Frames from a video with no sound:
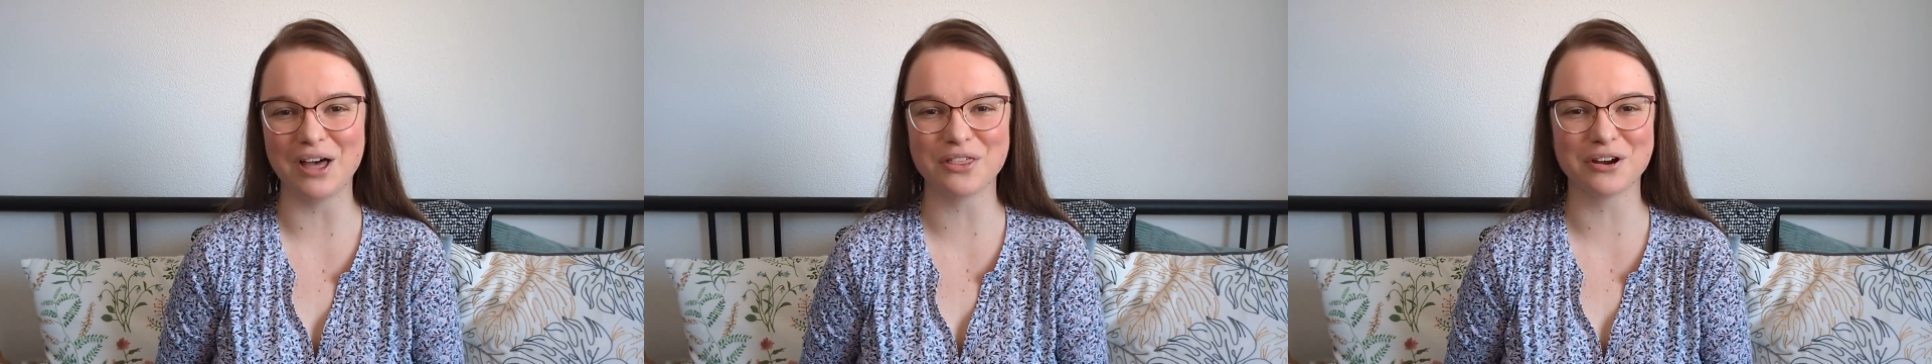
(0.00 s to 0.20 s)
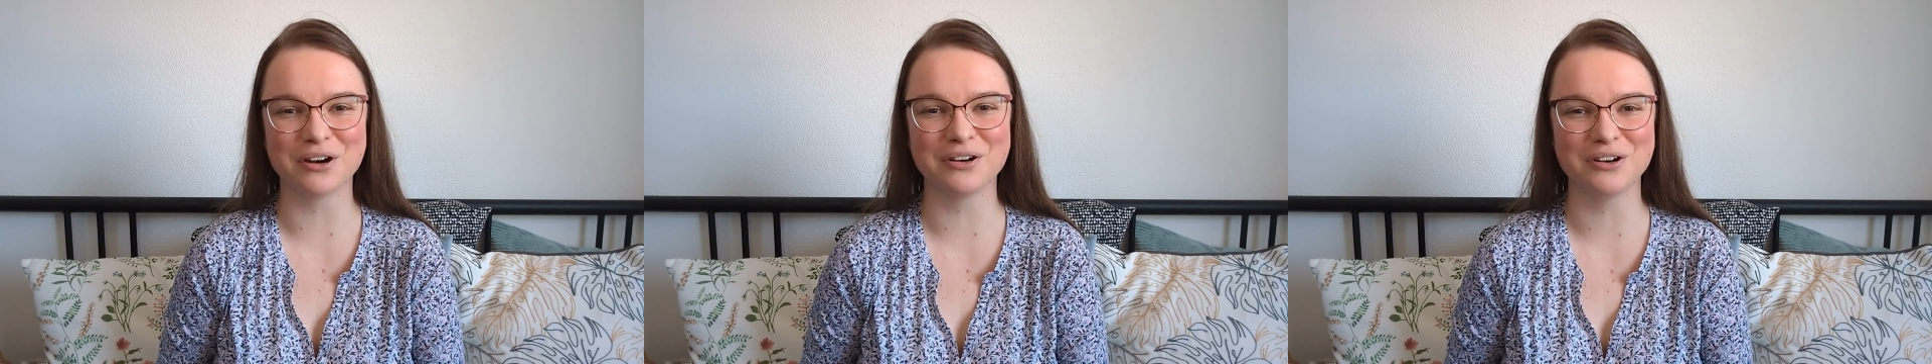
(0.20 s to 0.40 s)

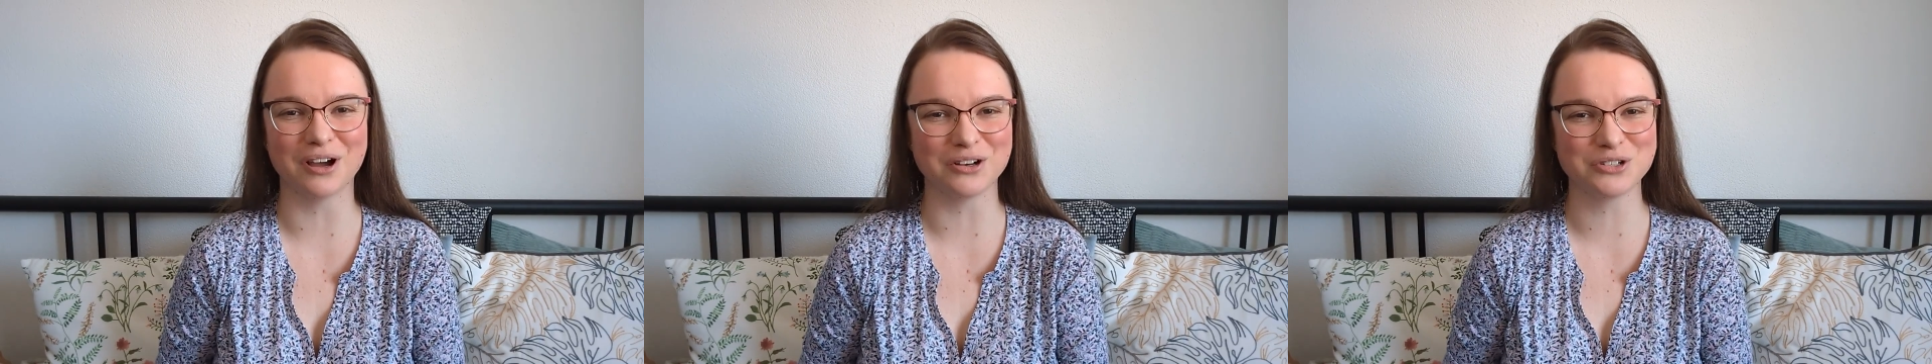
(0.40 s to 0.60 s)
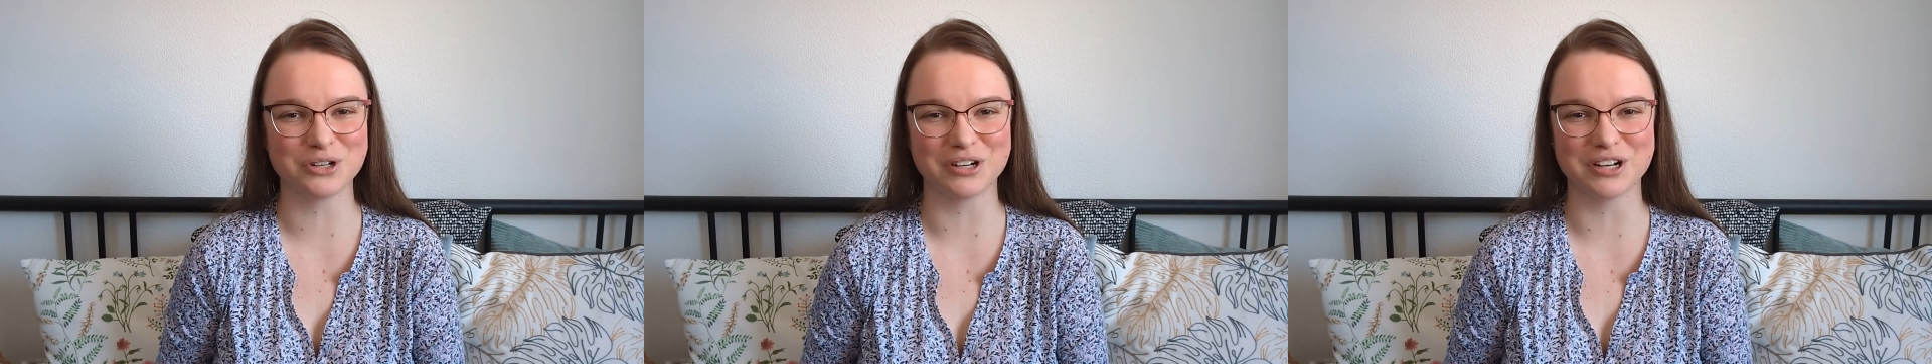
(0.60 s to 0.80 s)
other
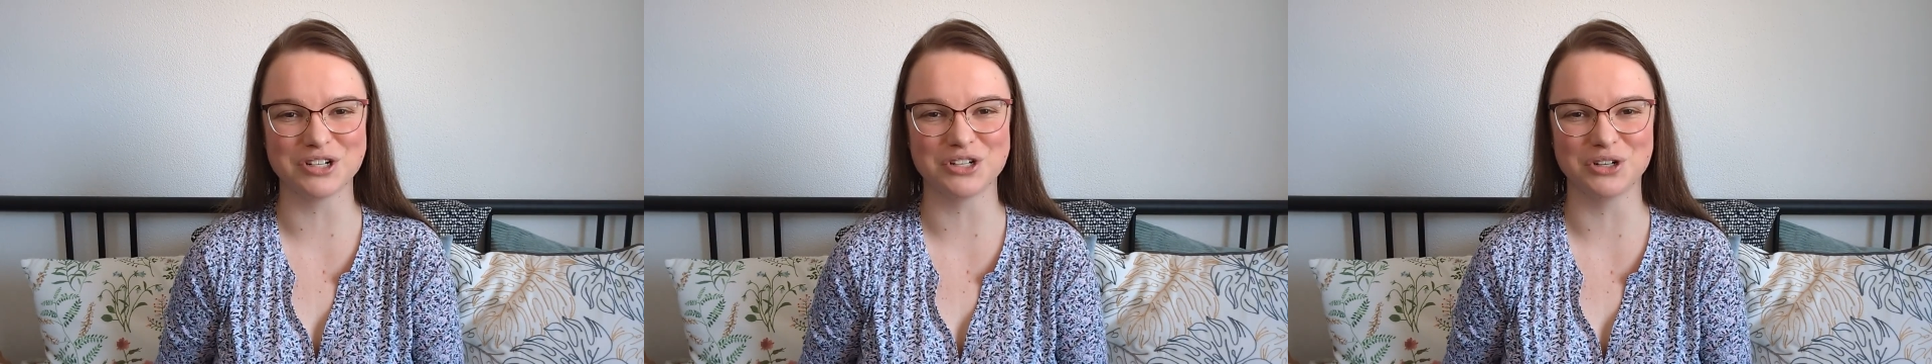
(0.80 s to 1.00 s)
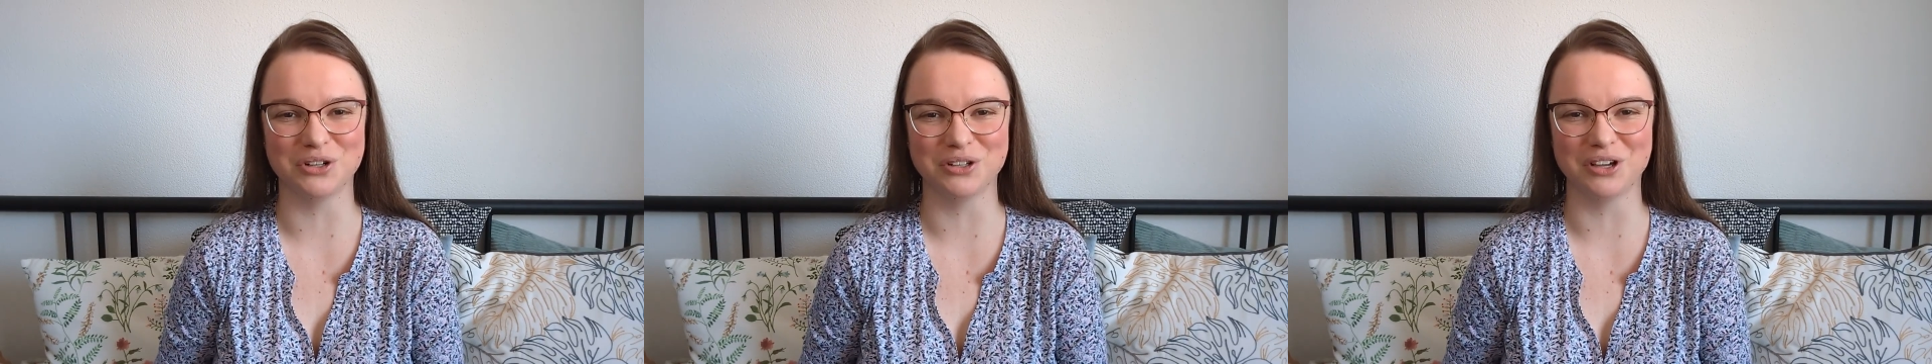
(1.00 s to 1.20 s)

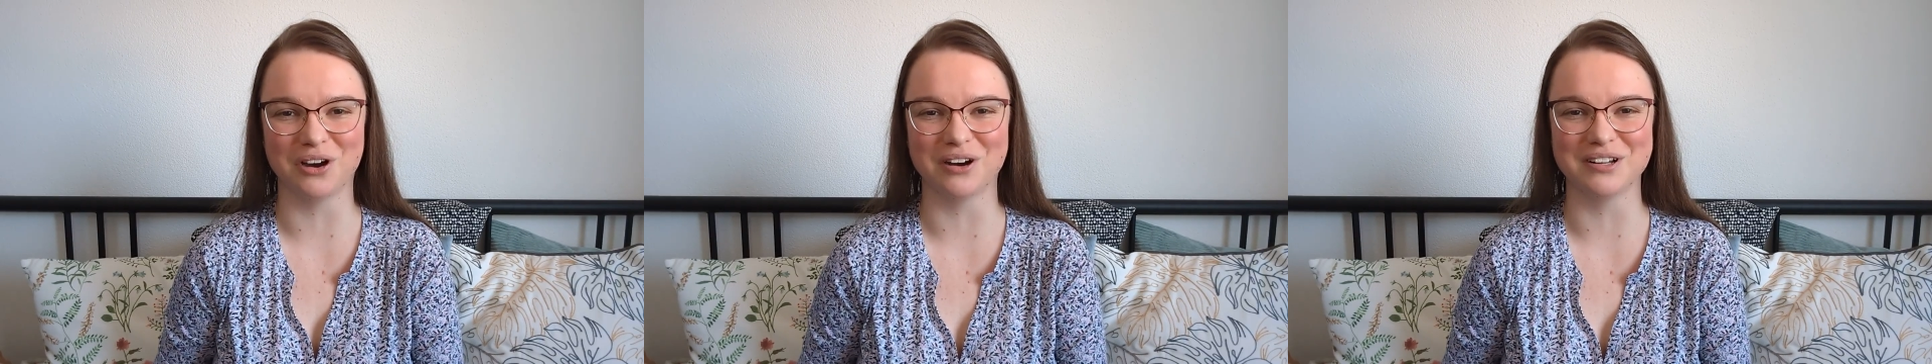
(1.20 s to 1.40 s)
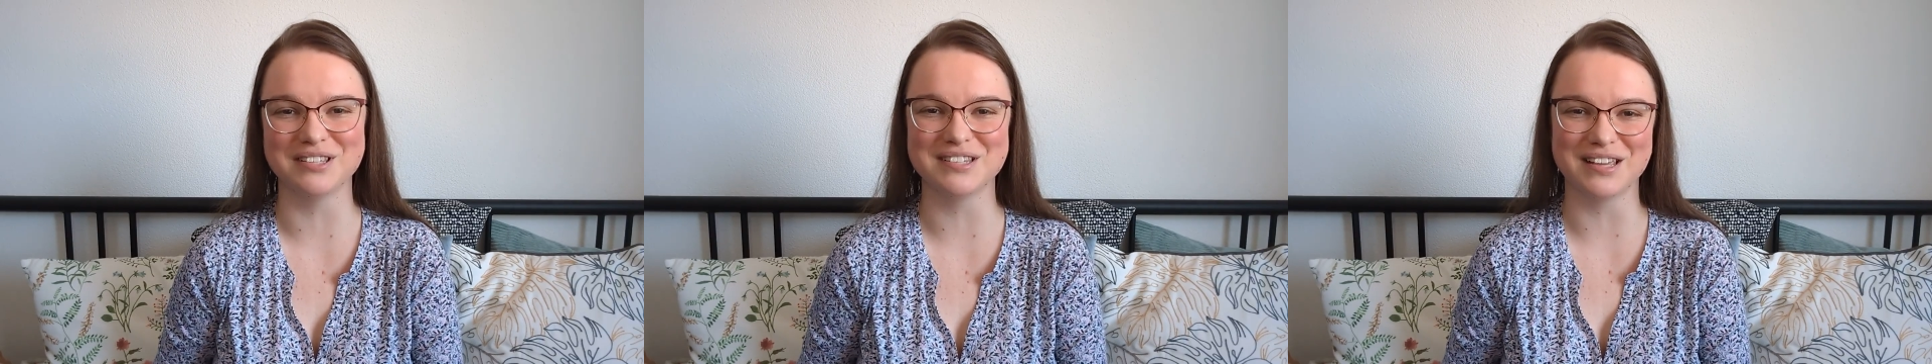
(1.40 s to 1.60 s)
non-traditional
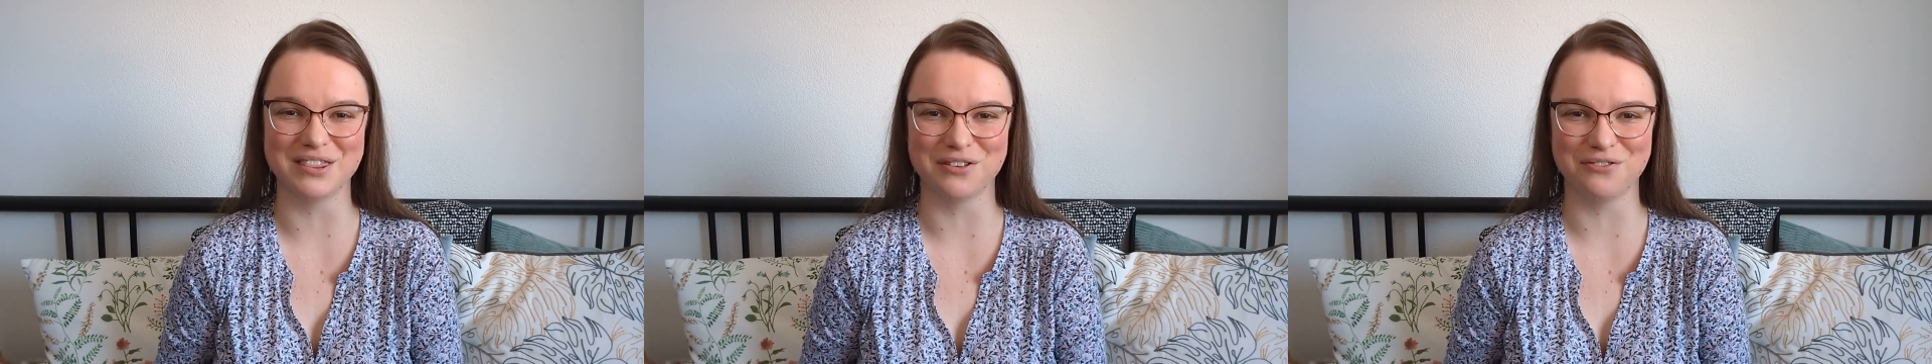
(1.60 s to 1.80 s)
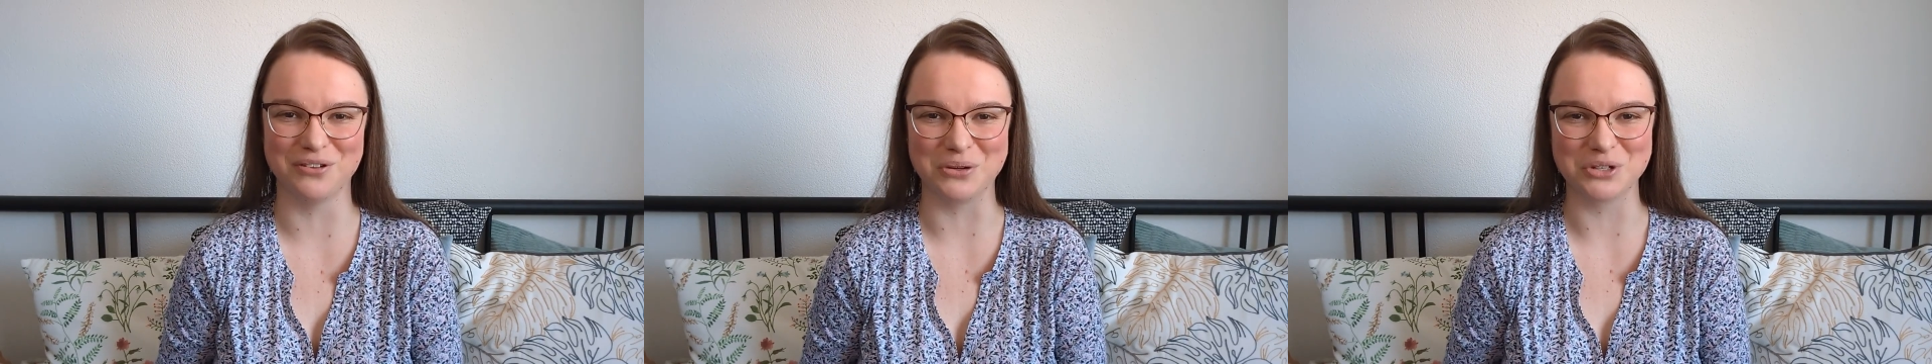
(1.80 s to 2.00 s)
yarns in
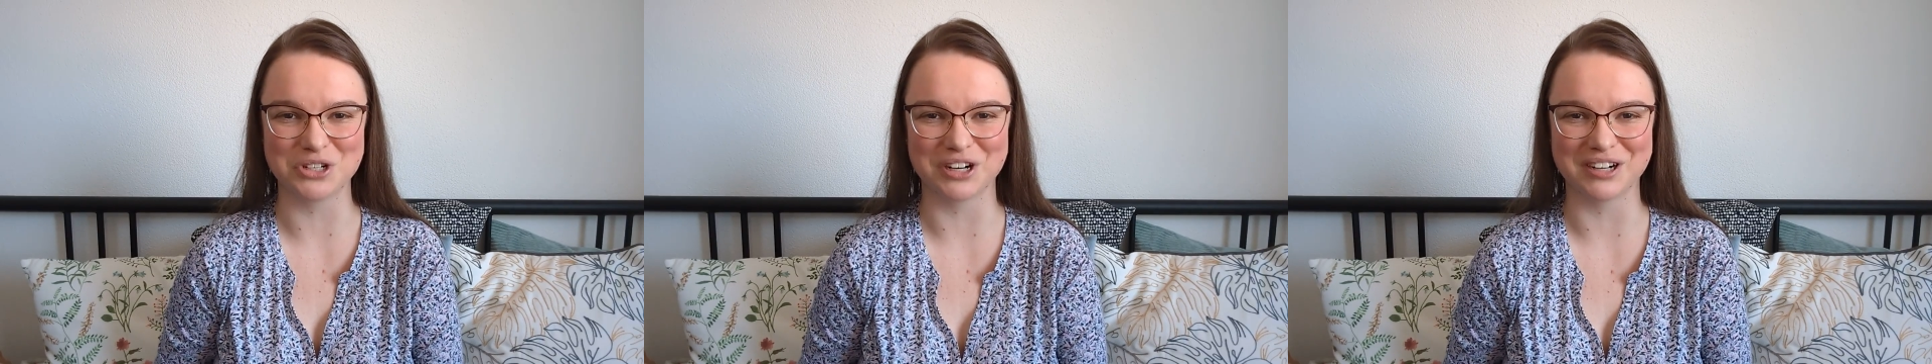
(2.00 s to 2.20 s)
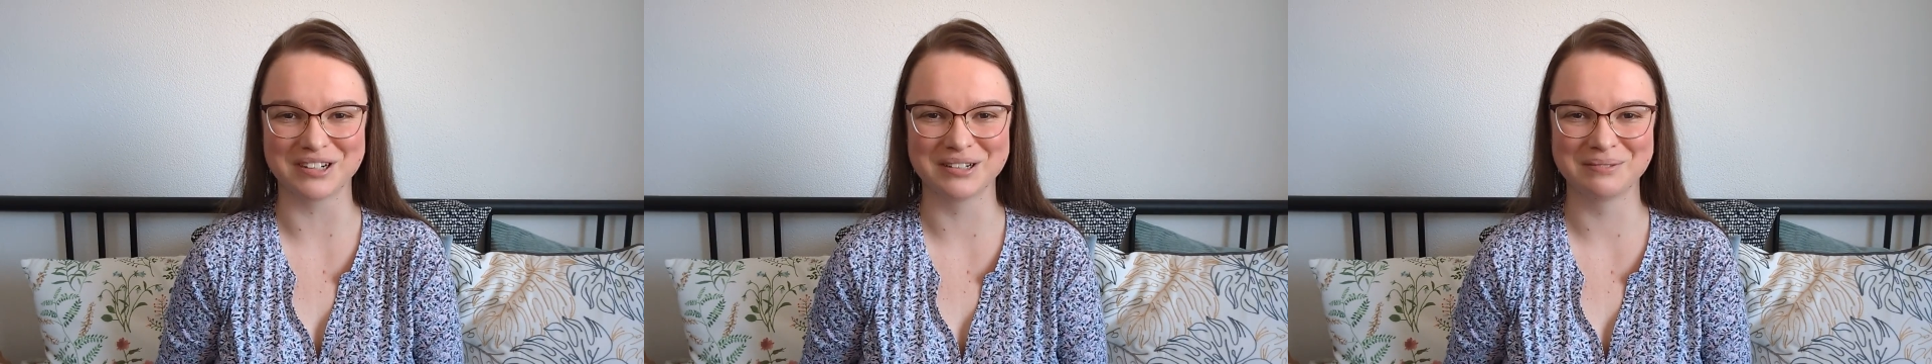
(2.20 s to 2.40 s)
the
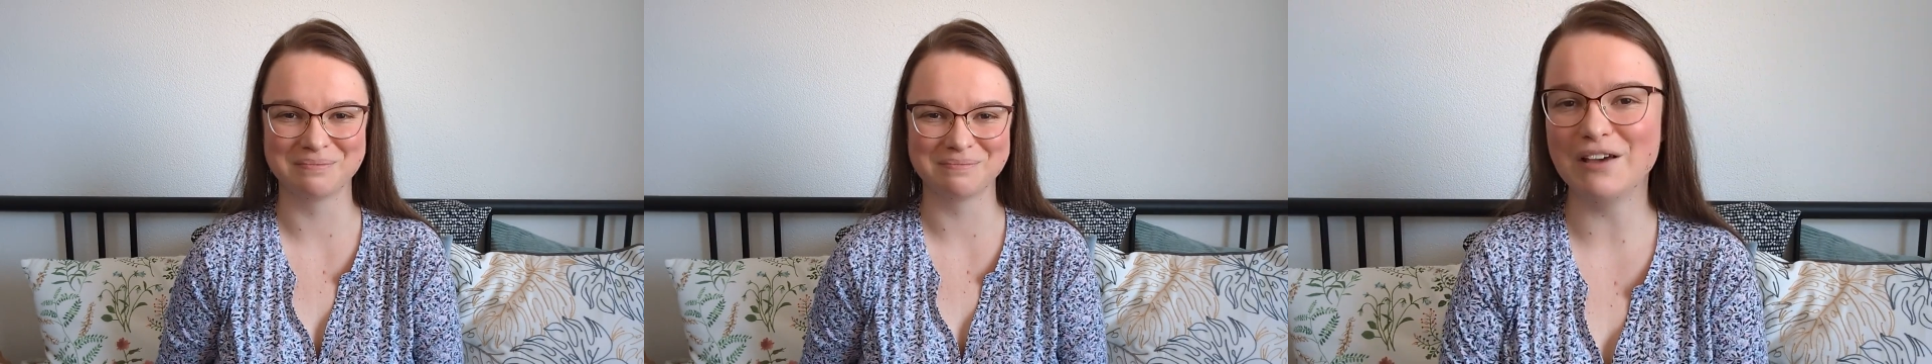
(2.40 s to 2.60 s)
future.